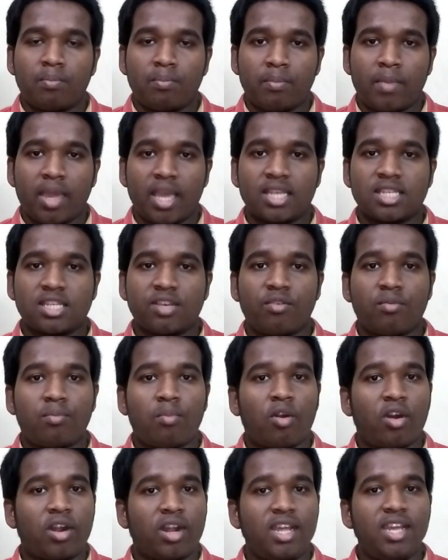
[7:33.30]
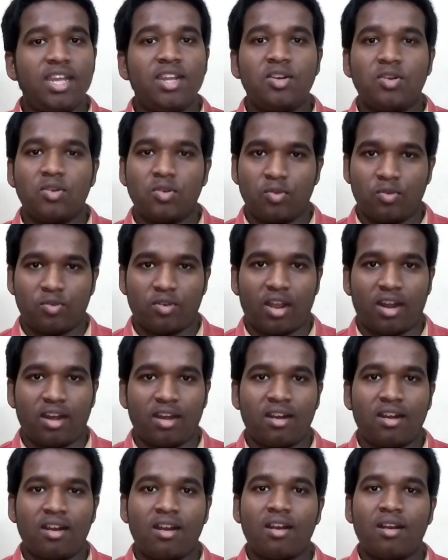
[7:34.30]
makes our body to run
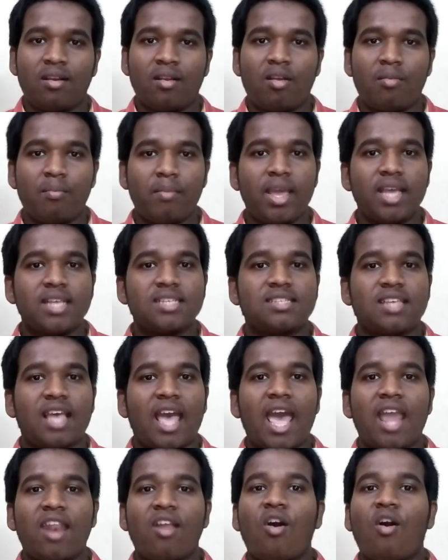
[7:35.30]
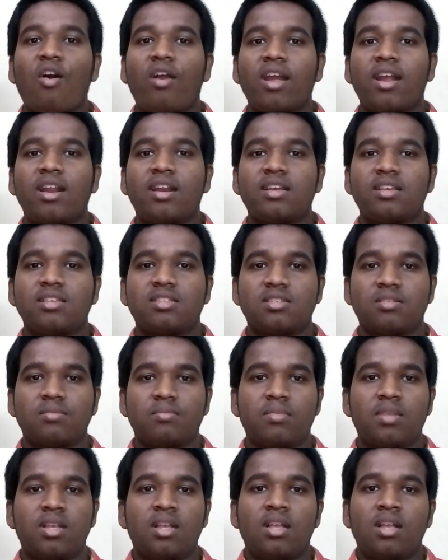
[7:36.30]
or makes an
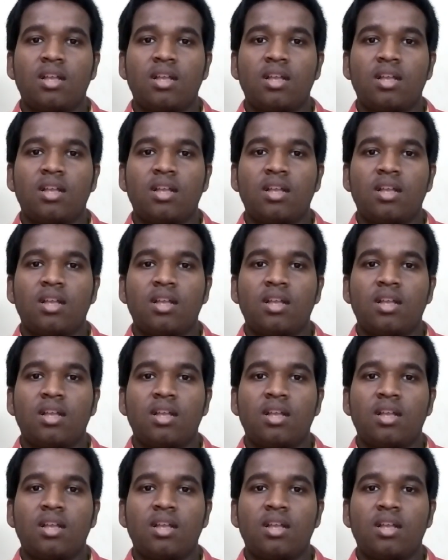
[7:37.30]
organism